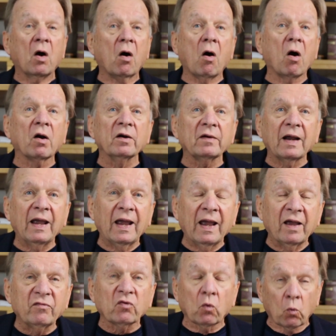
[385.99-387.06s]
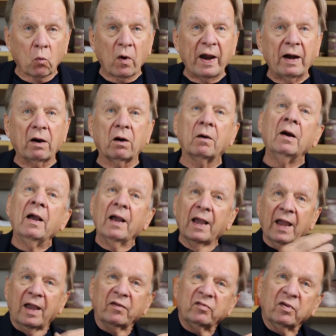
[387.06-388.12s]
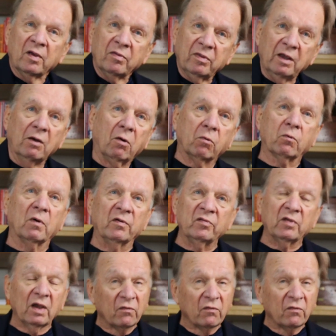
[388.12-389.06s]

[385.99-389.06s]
aren't as rare as the old ones,